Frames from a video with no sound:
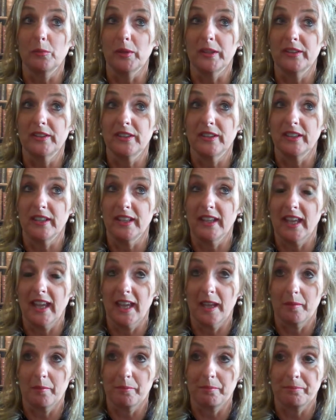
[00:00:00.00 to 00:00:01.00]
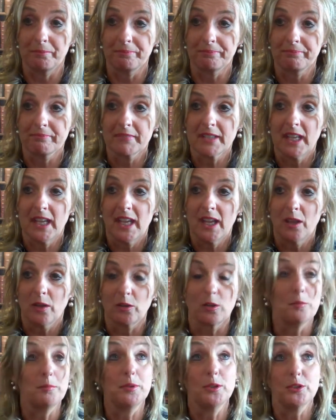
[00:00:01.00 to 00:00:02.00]
with the
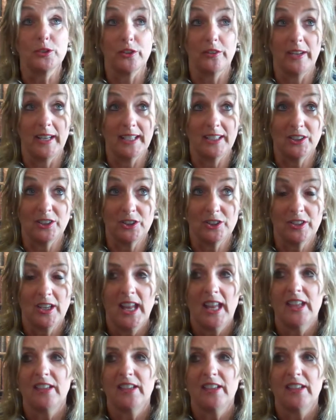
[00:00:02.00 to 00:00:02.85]
computer age.